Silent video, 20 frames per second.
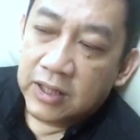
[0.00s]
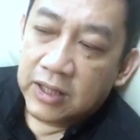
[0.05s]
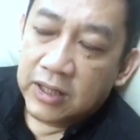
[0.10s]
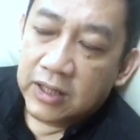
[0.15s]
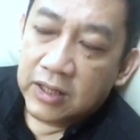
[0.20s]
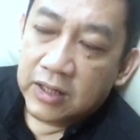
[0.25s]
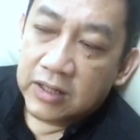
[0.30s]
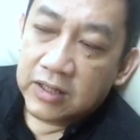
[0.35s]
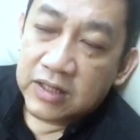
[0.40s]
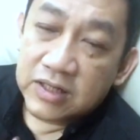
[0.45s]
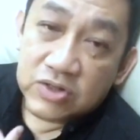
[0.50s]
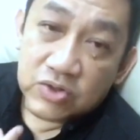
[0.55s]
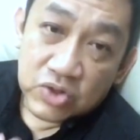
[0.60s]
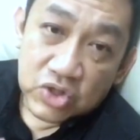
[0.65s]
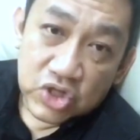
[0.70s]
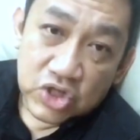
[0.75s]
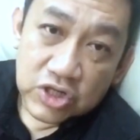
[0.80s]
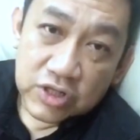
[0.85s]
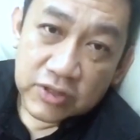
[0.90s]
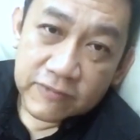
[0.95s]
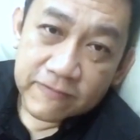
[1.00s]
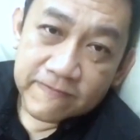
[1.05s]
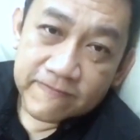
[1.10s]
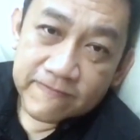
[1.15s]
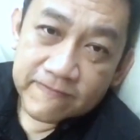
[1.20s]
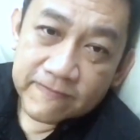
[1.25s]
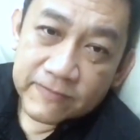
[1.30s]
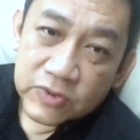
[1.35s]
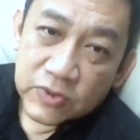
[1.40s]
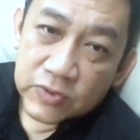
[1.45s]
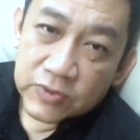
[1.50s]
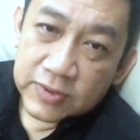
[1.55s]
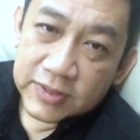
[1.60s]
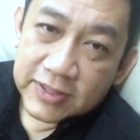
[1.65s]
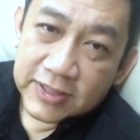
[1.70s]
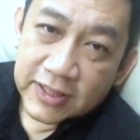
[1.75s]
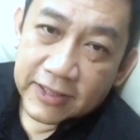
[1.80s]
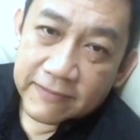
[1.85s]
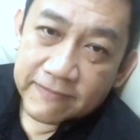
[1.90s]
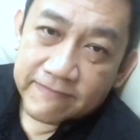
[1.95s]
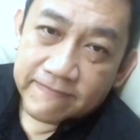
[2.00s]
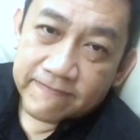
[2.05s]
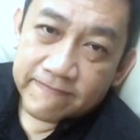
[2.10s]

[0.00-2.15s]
uh, literature, so to say.